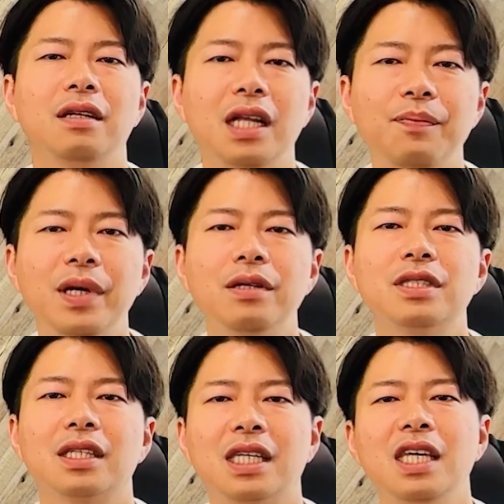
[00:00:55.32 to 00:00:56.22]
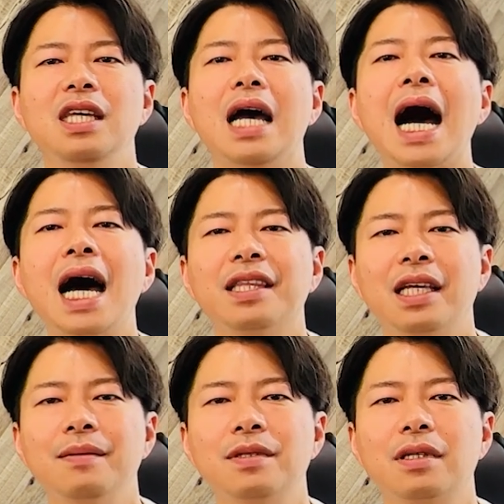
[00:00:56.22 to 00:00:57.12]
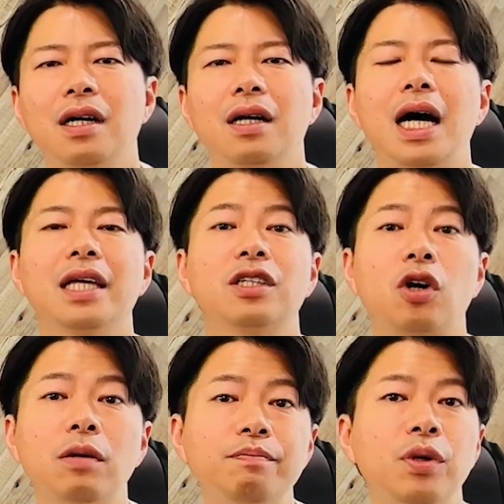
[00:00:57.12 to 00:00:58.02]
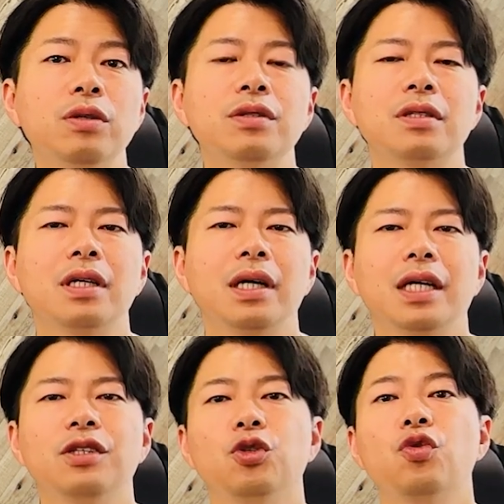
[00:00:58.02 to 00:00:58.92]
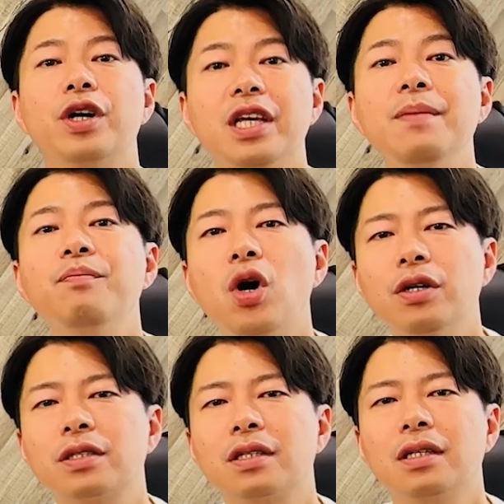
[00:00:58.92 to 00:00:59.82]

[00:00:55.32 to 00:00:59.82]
reveals the key items like Compose and your inbox.